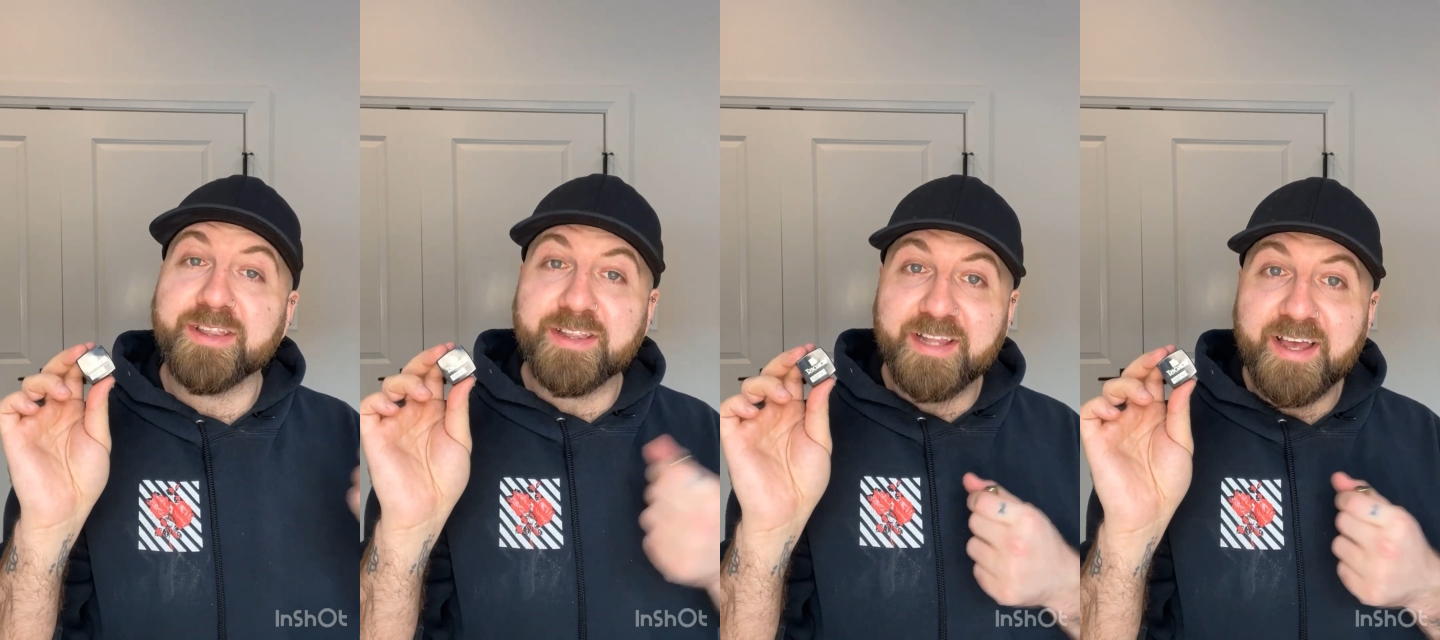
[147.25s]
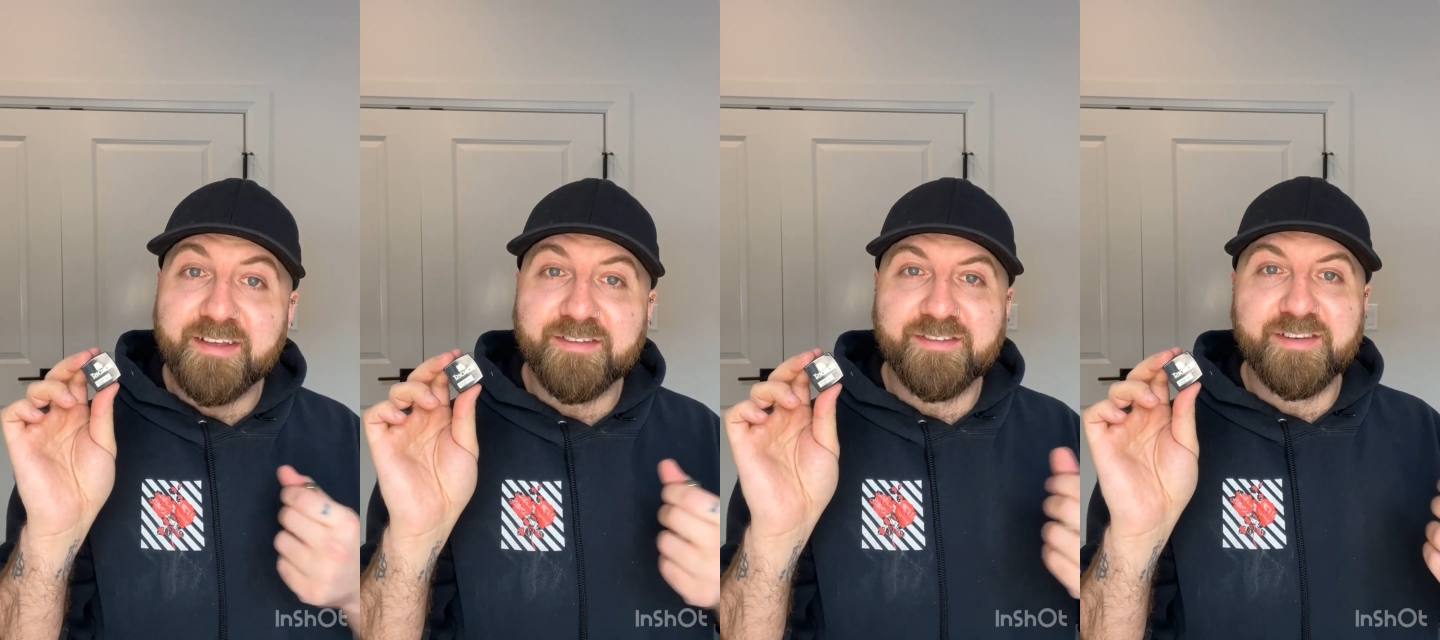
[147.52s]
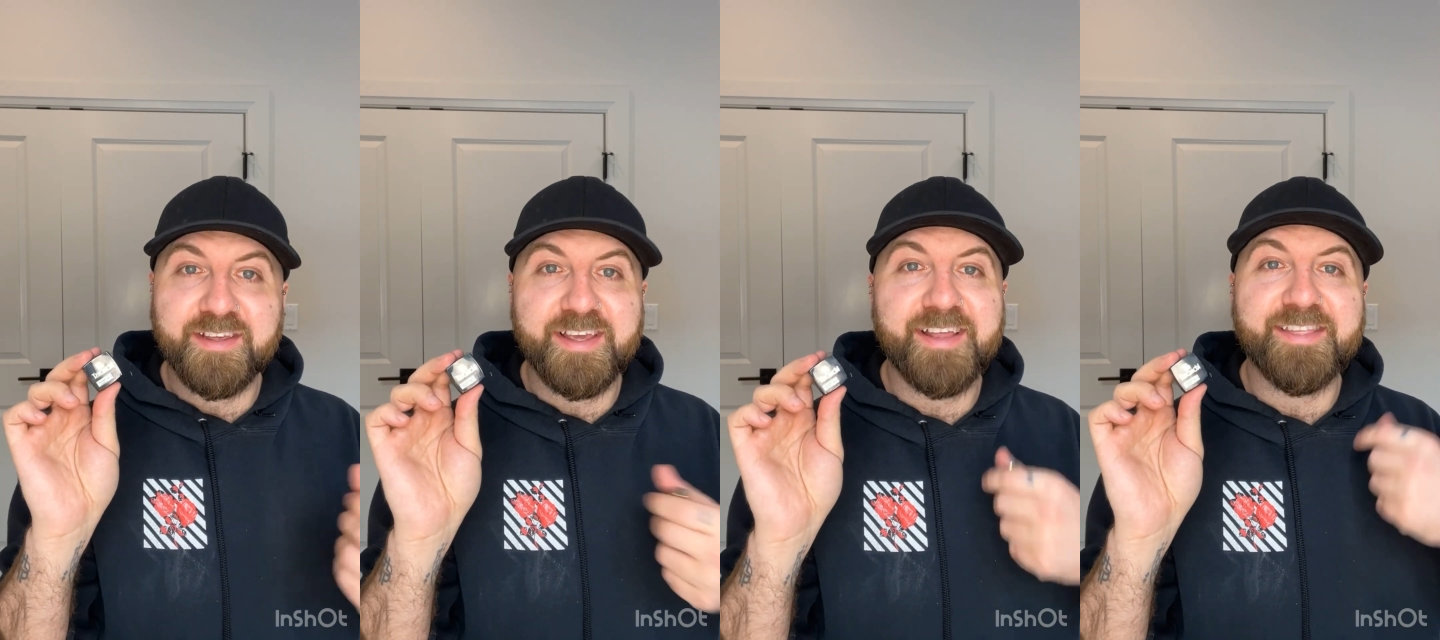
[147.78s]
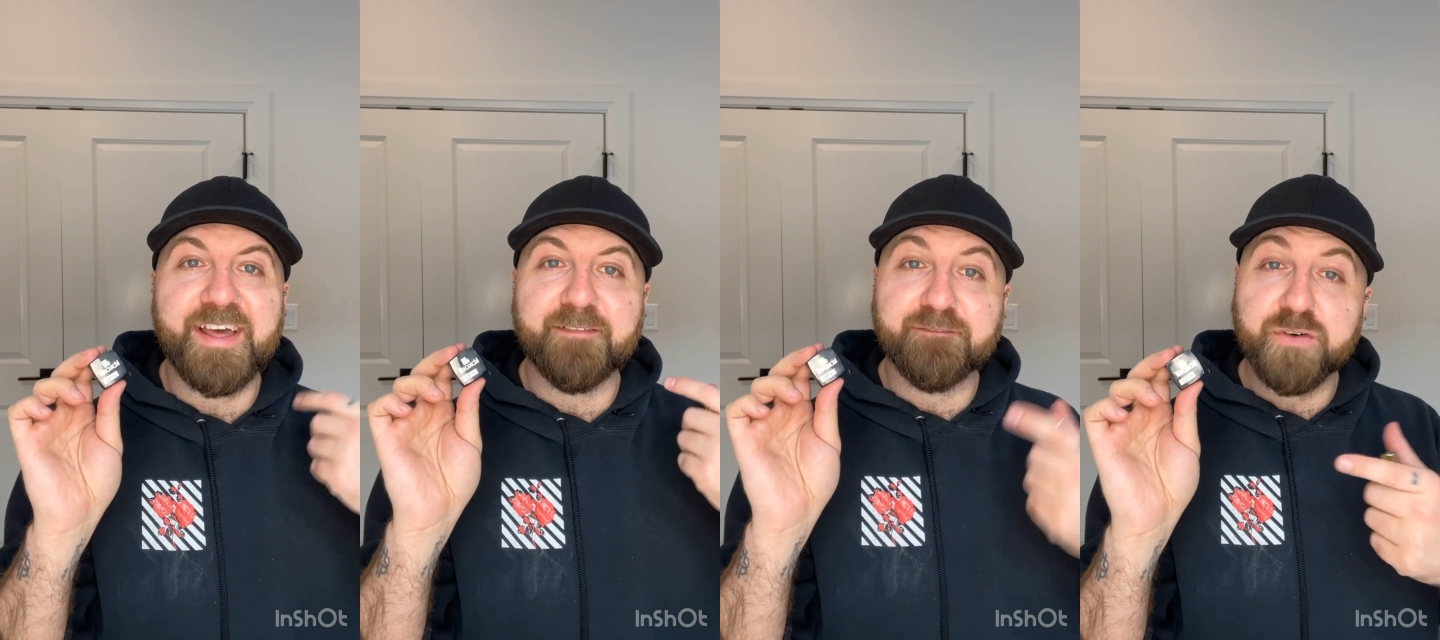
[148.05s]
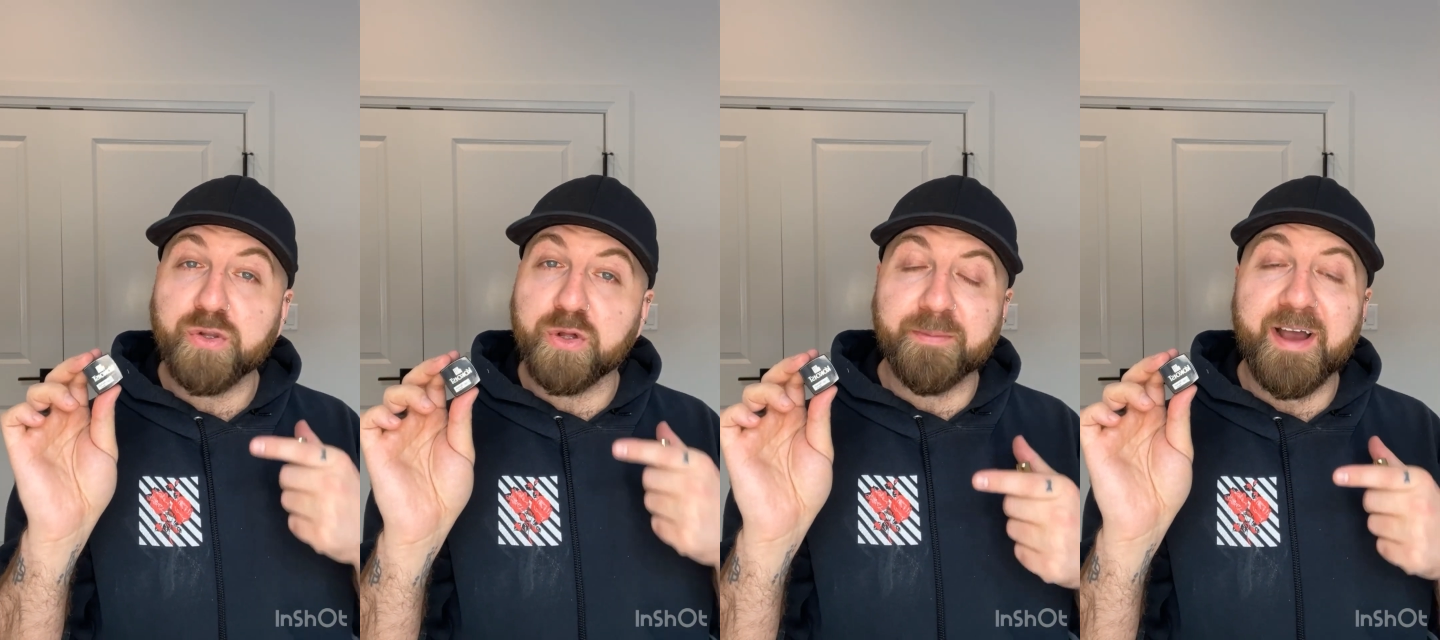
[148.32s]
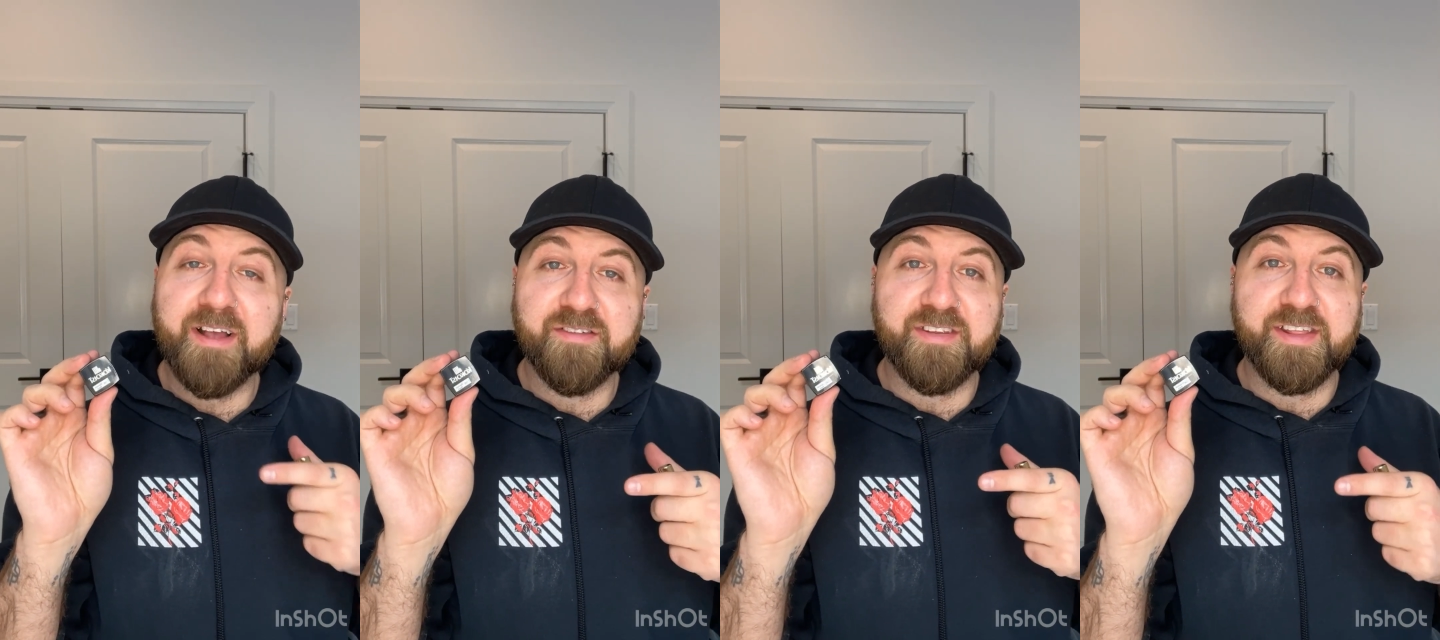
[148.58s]
less to get that full
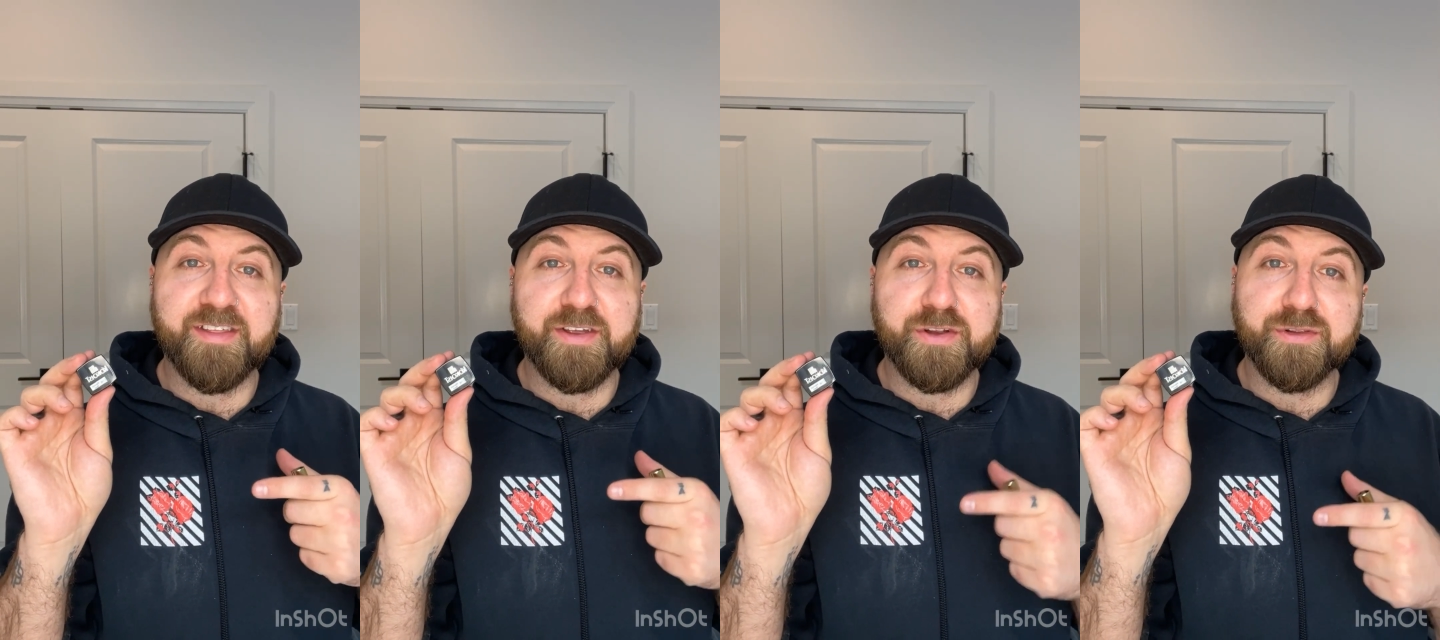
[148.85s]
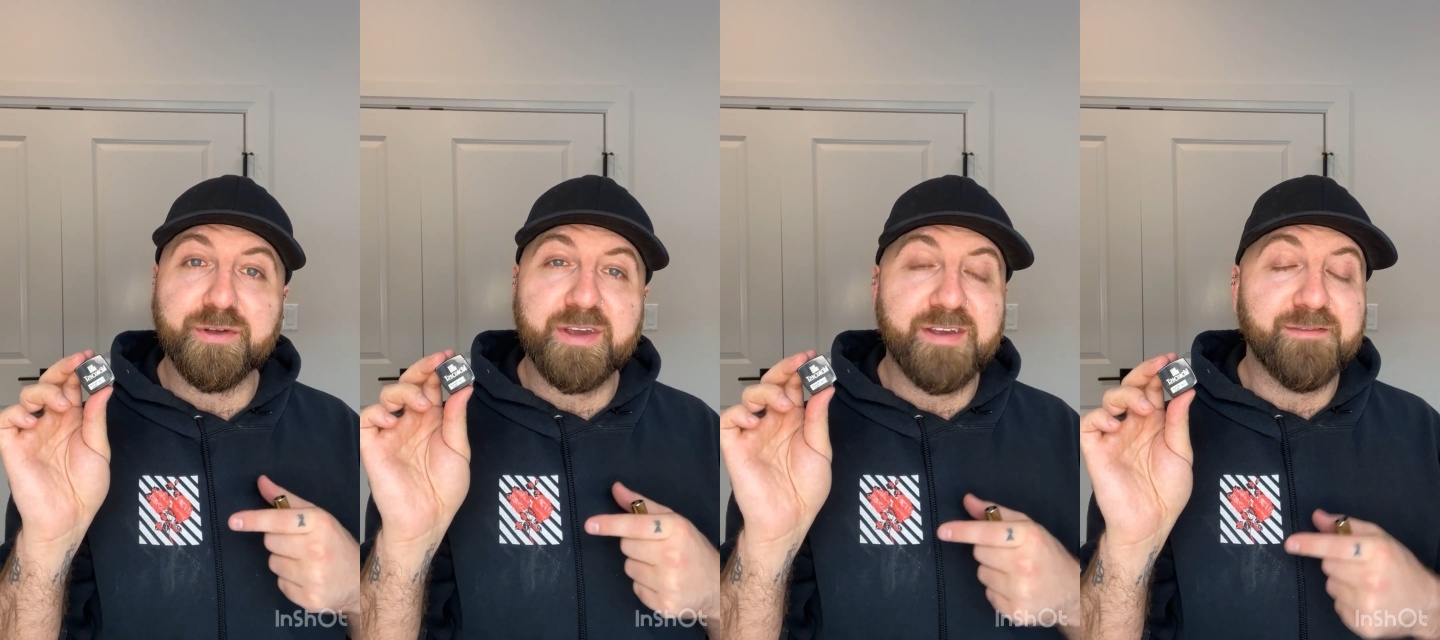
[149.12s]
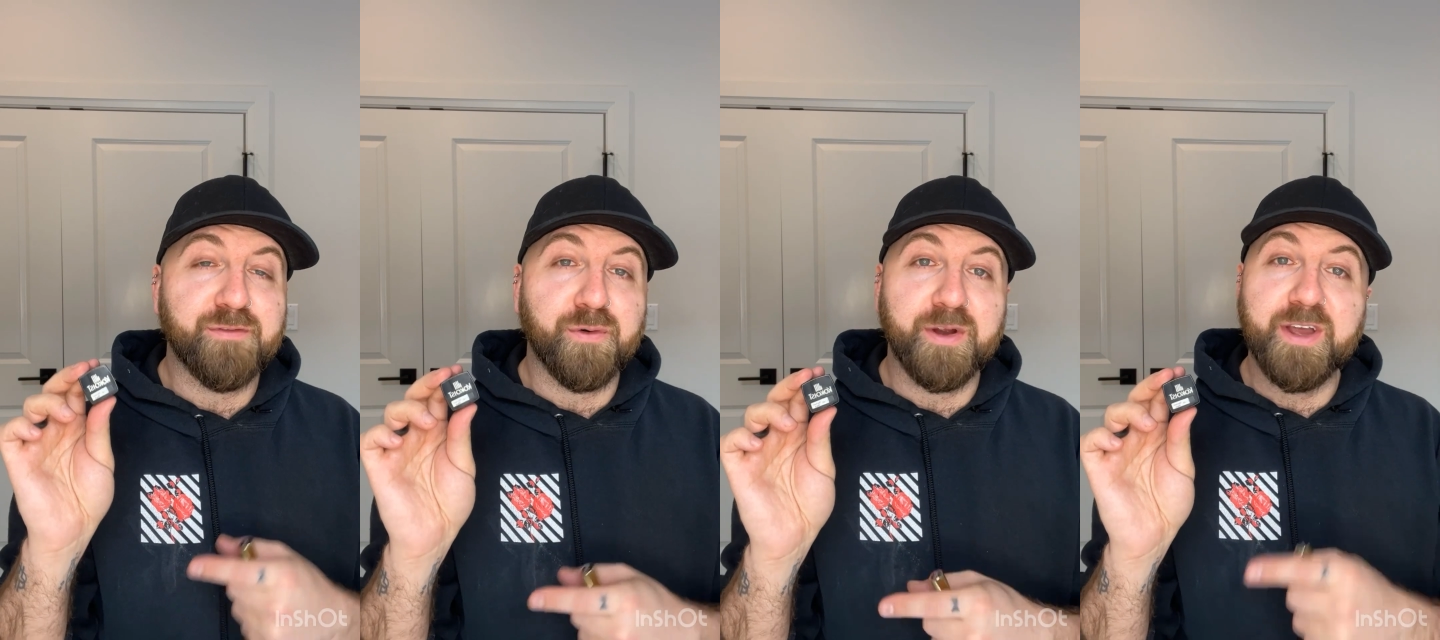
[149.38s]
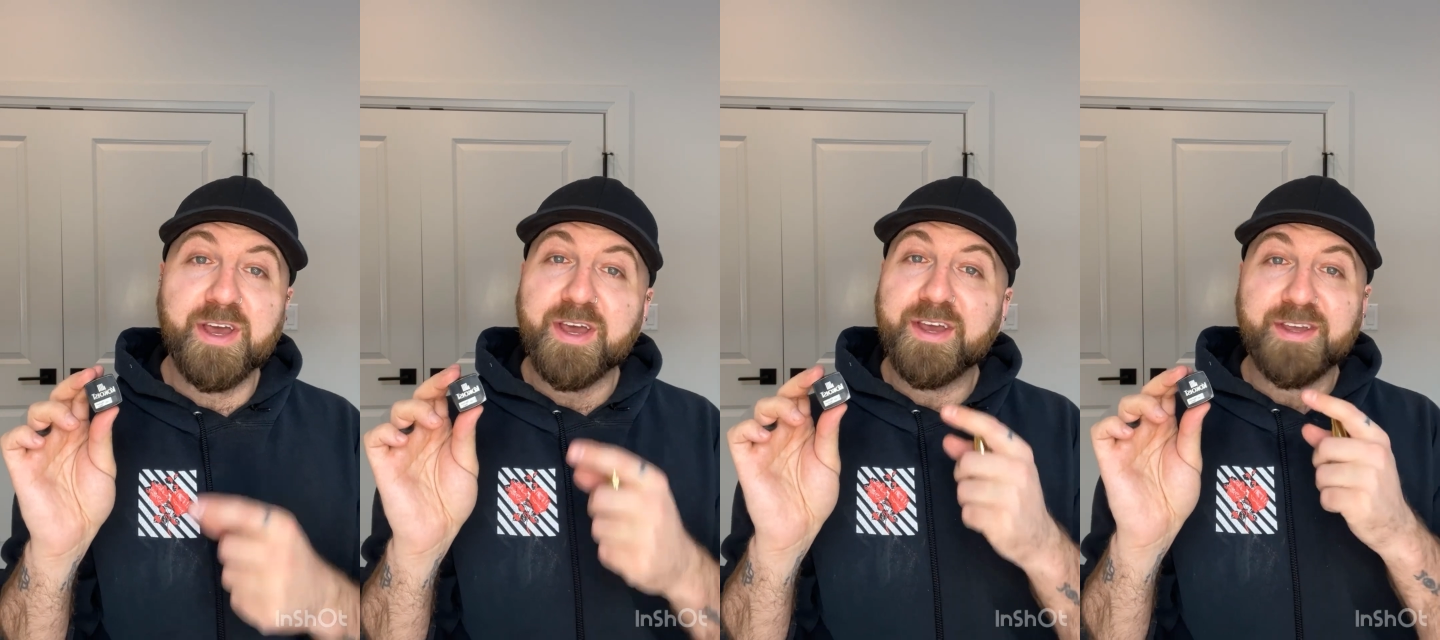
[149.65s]
opacity that you're looking for,